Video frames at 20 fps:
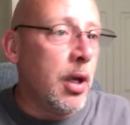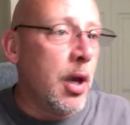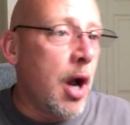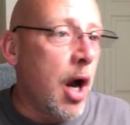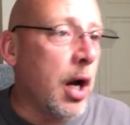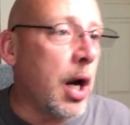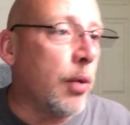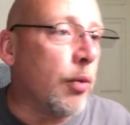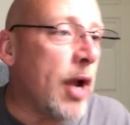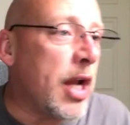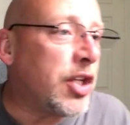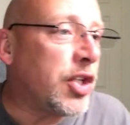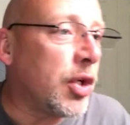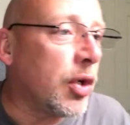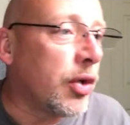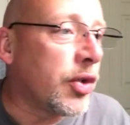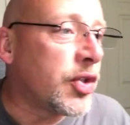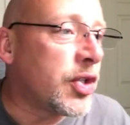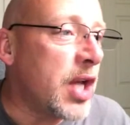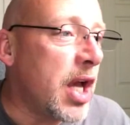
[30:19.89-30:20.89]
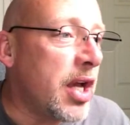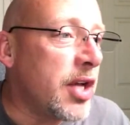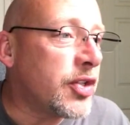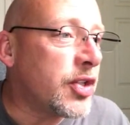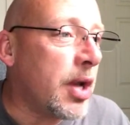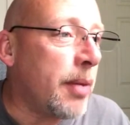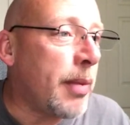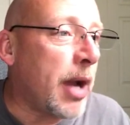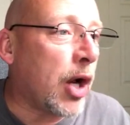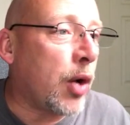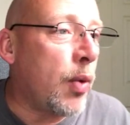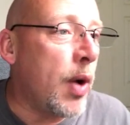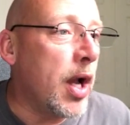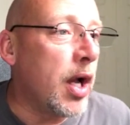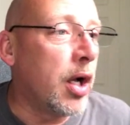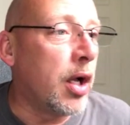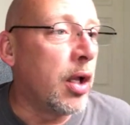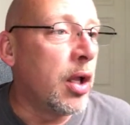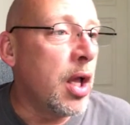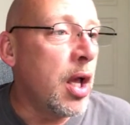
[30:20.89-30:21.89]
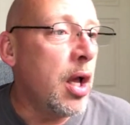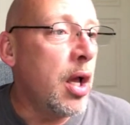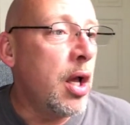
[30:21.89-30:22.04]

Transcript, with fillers: All right, Rachel says, uh, my quail